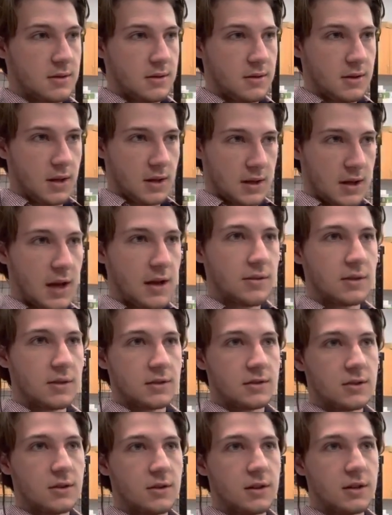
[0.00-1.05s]
like having the
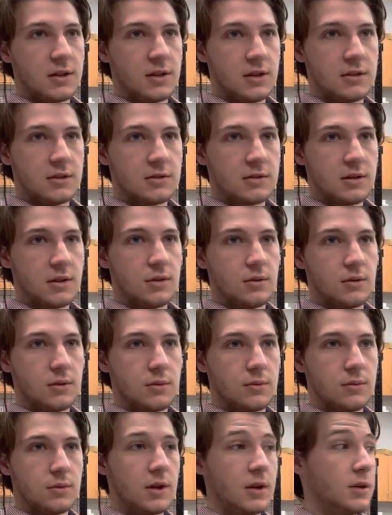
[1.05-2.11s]
turret an inch lower
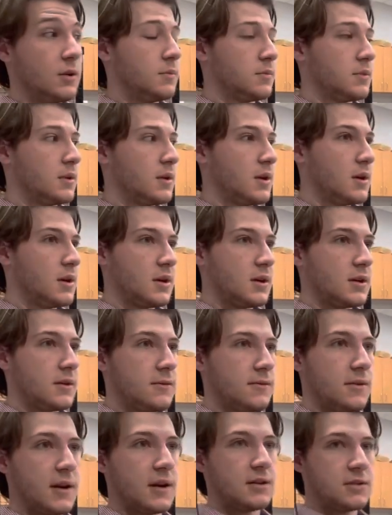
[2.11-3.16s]
will help
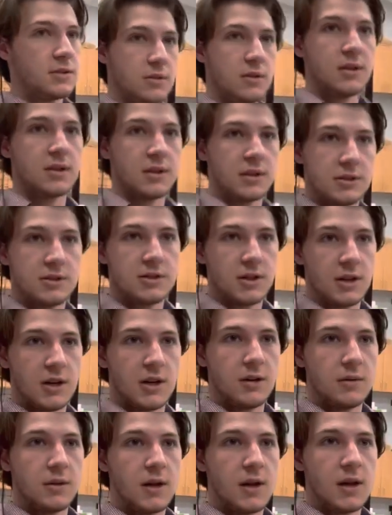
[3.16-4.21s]
fine-tuning that
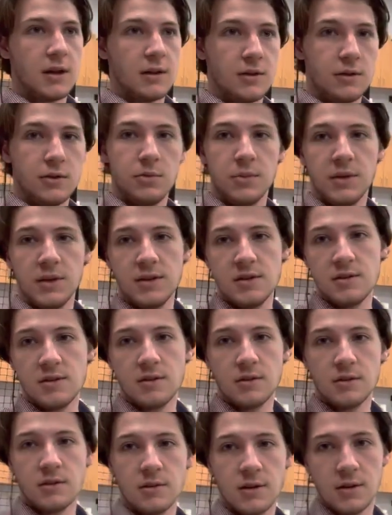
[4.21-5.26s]
shot a little bit
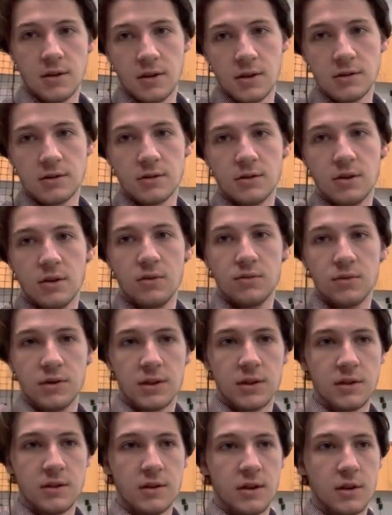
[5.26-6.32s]
easier, and then also hopefully it
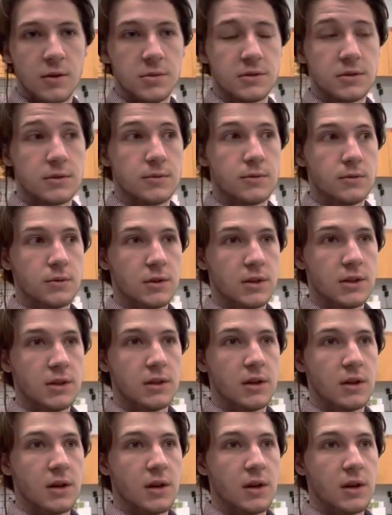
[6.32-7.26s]
can help us avoid